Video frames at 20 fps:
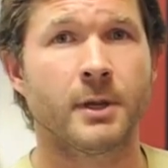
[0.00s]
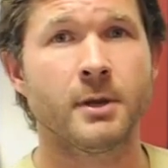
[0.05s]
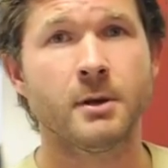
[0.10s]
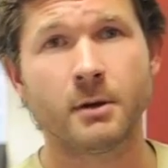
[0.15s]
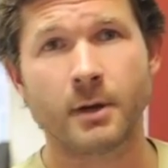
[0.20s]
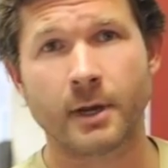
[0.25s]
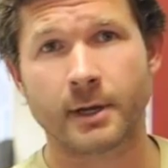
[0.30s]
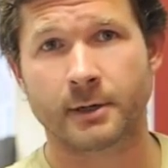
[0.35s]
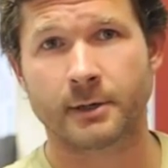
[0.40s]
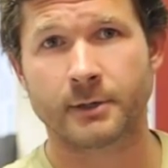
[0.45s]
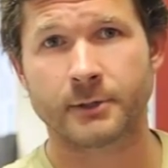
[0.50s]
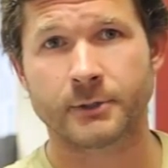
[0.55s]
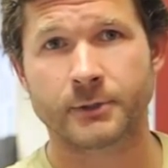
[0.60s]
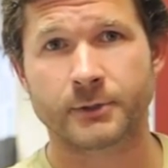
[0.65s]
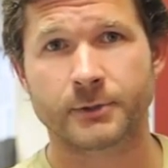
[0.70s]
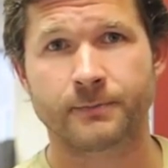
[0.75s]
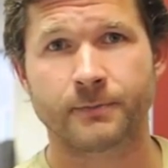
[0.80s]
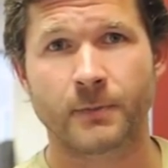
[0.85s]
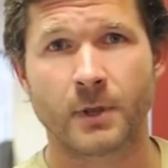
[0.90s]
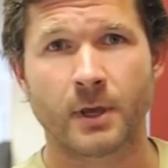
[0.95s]
In your
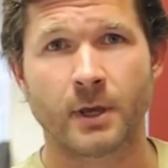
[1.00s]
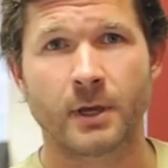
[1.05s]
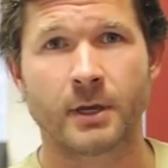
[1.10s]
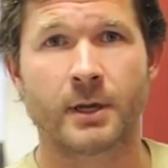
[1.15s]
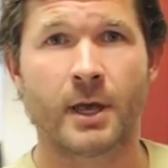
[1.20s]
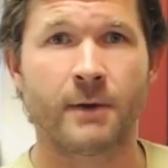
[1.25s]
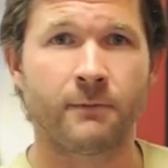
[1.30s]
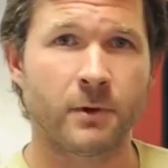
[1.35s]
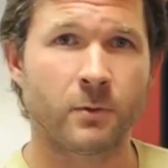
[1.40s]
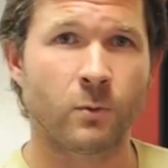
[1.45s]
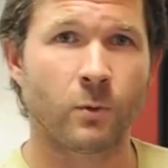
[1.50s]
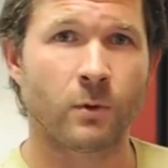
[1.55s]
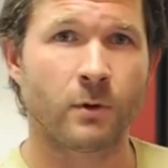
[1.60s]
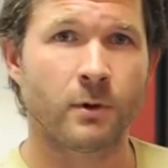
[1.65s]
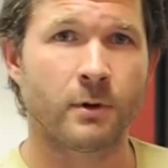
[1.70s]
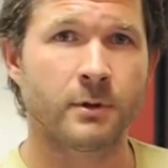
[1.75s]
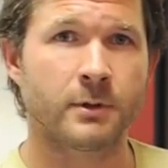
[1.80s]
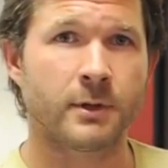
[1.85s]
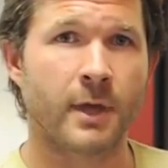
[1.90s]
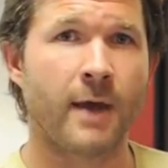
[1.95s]
letters, in every
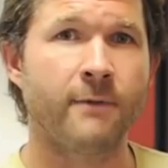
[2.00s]
word,